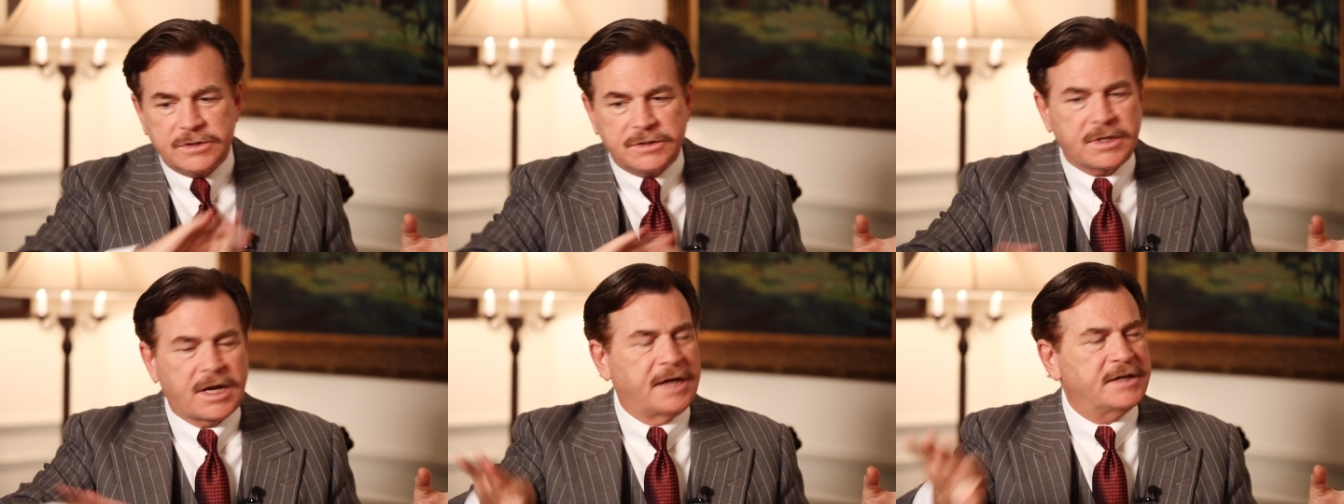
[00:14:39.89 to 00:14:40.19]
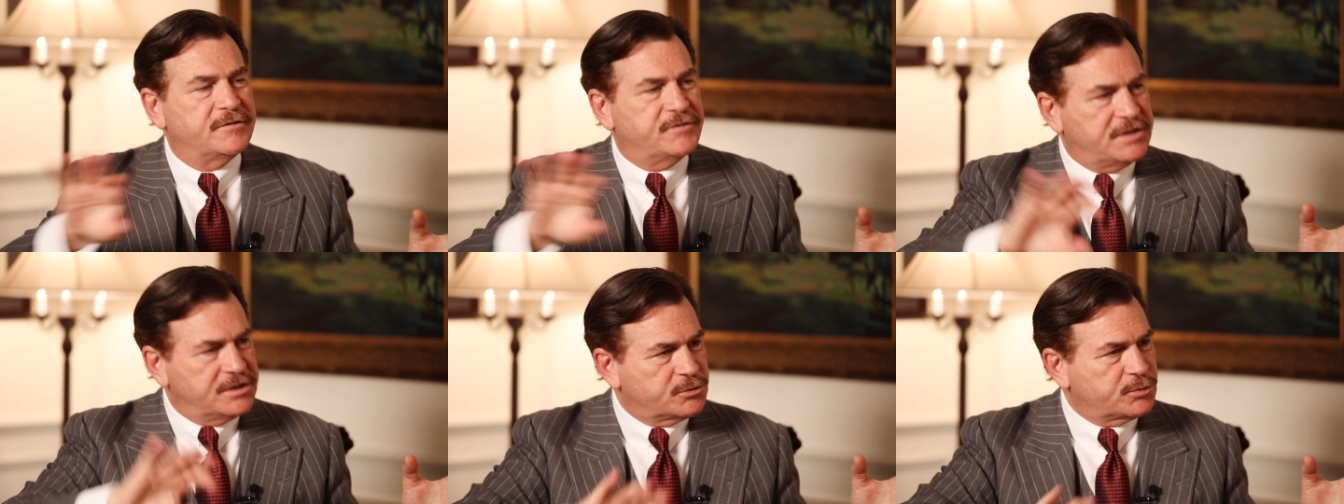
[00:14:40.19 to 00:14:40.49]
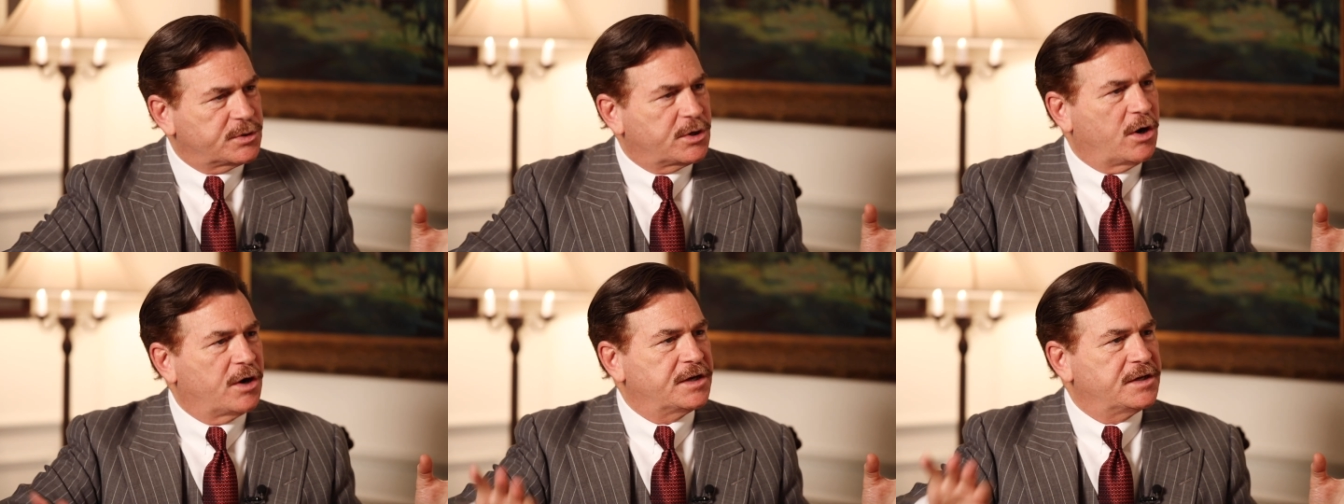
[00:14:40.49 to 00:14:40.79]
kind of
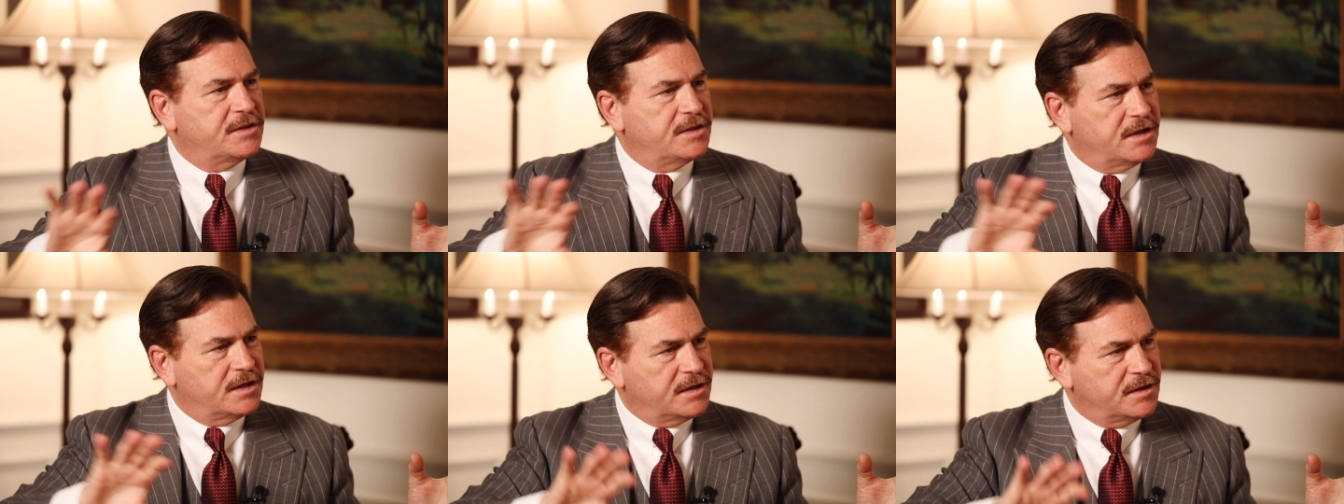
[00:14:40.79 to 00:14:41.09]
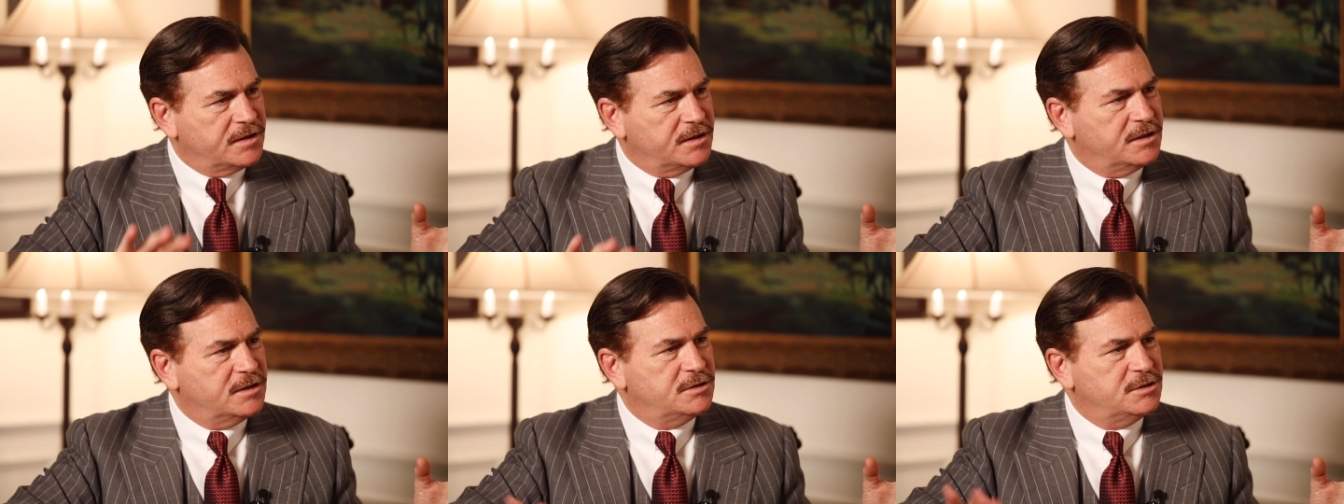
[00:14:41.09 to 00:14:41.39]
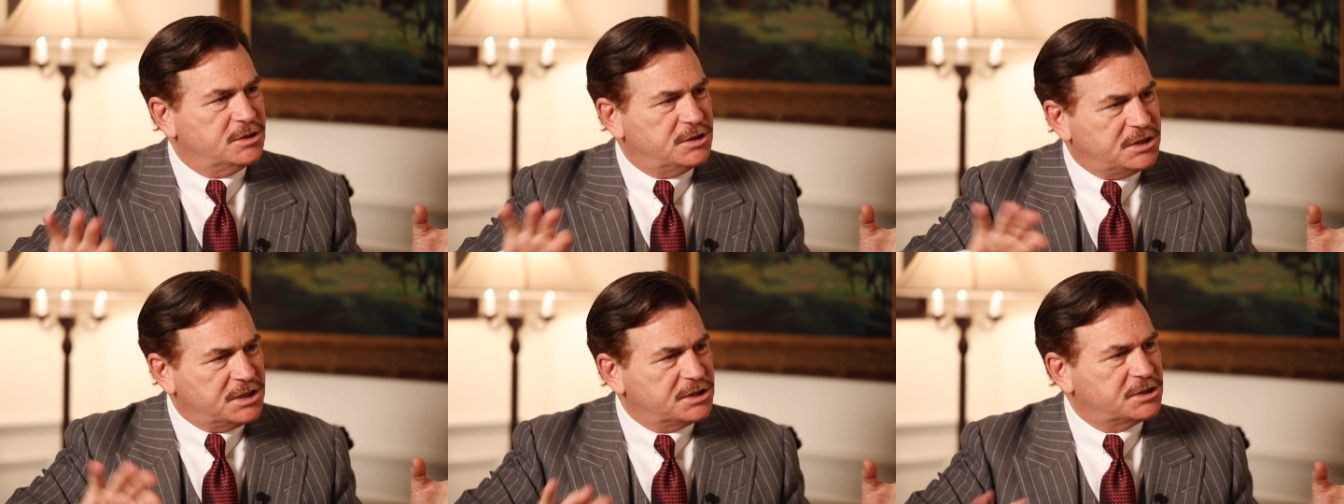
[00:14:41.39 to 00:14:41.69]
disregarding the
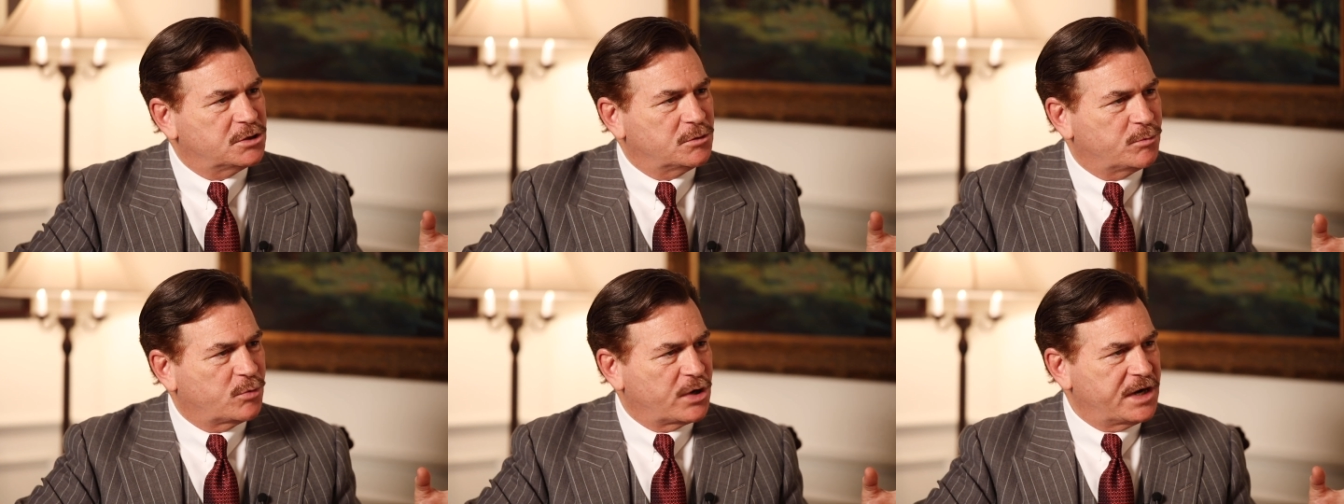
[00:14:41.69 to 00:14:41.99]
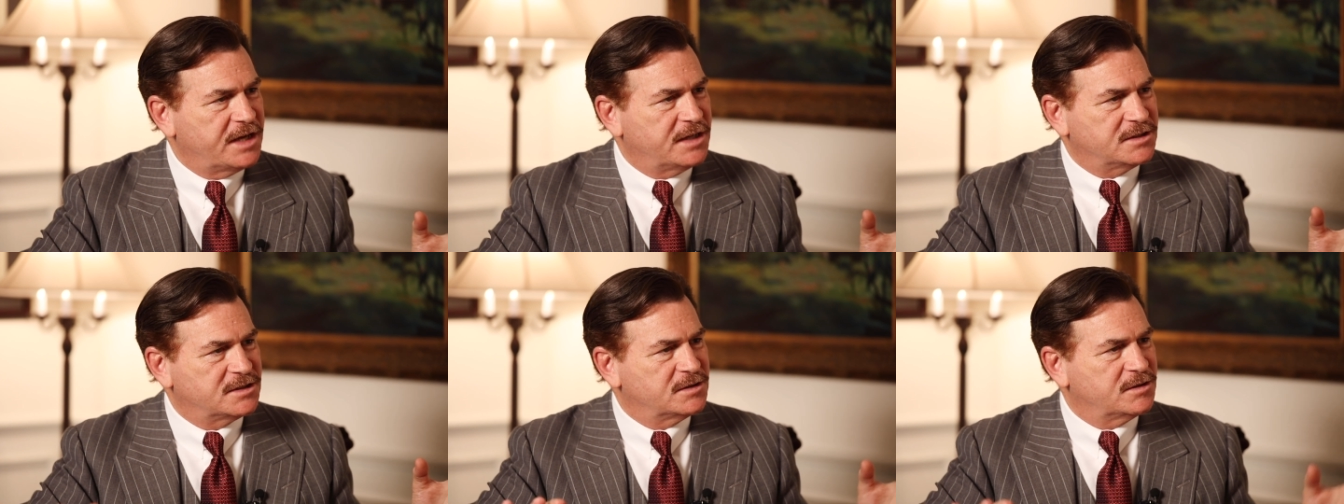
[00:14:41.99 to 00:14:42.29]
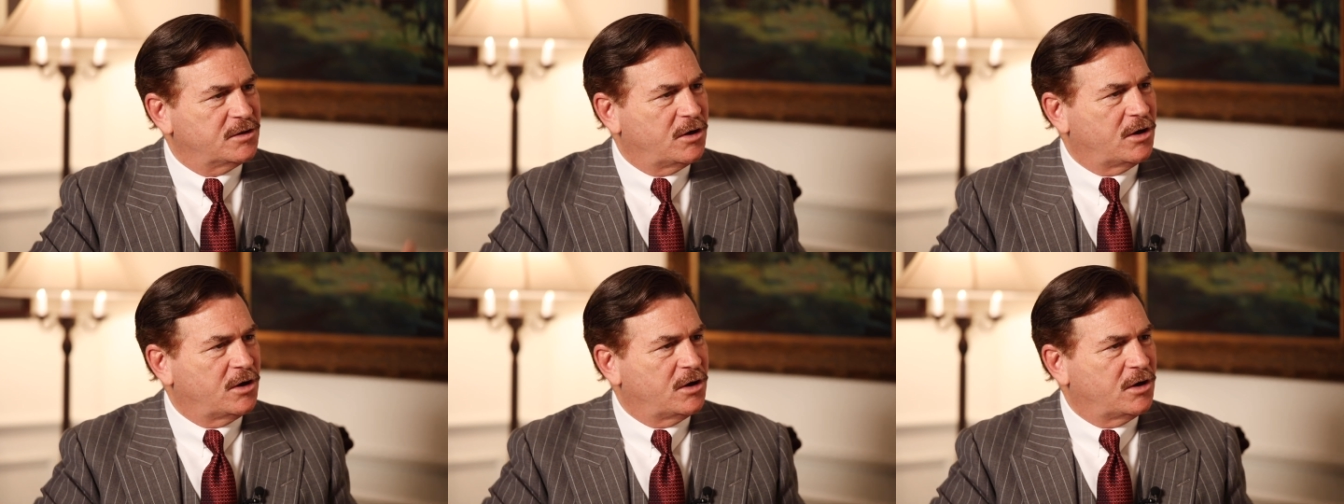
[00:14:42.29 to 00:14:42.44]
judicial branch